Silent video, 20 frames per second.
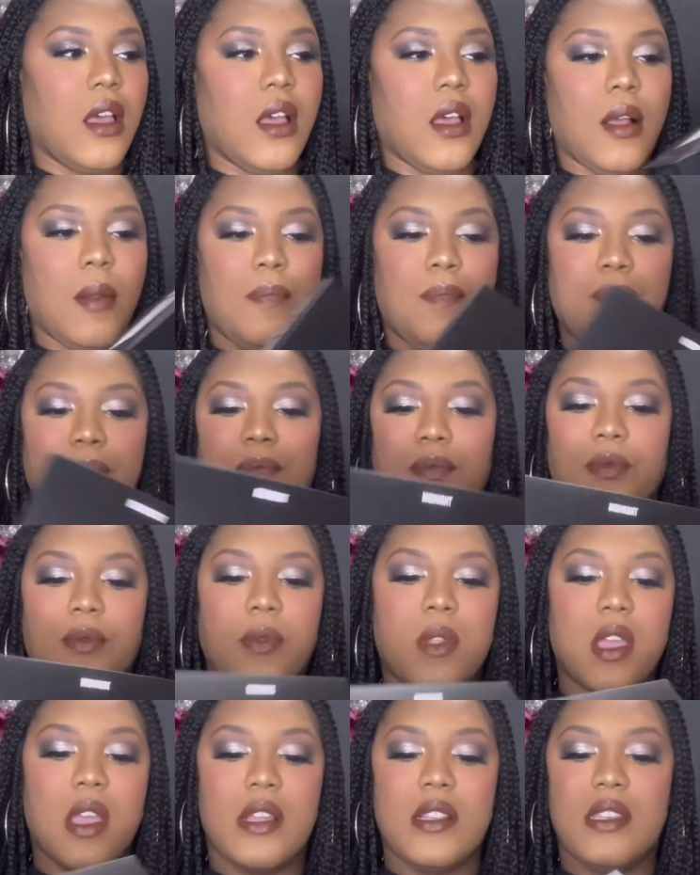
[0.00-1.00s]
um,
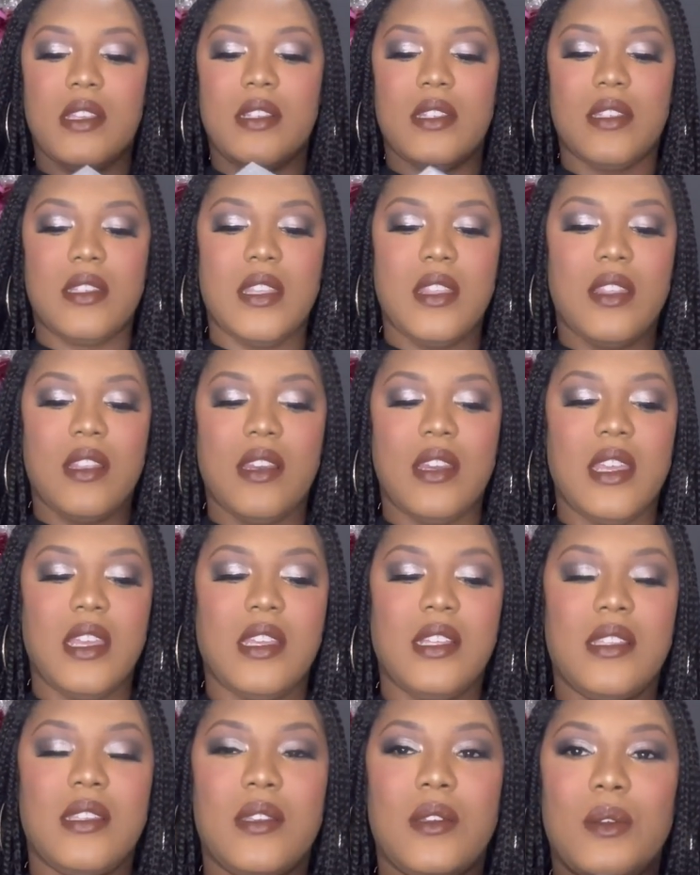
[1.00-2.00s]
i didn't see the
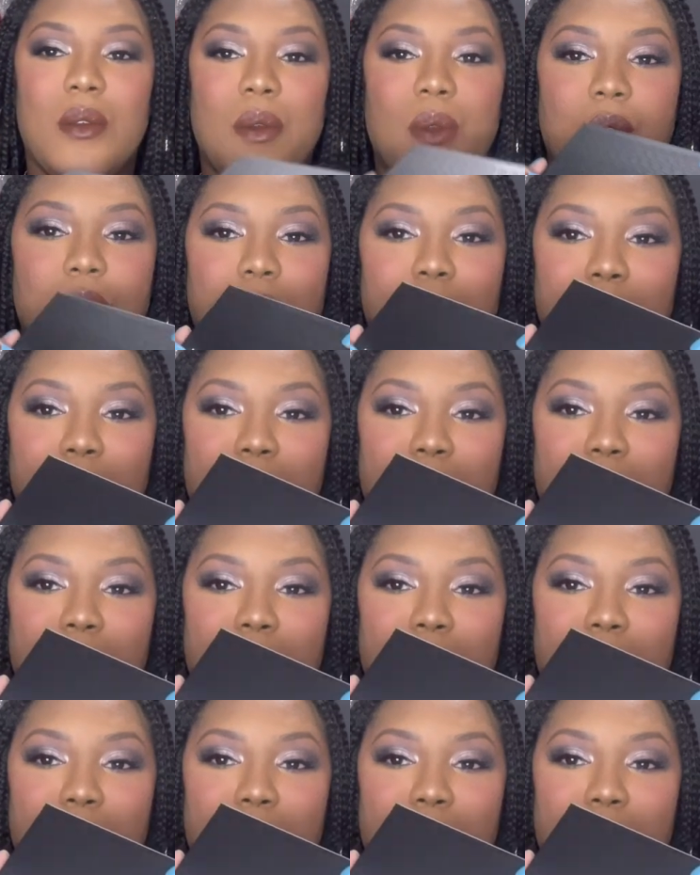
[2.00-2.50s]
need to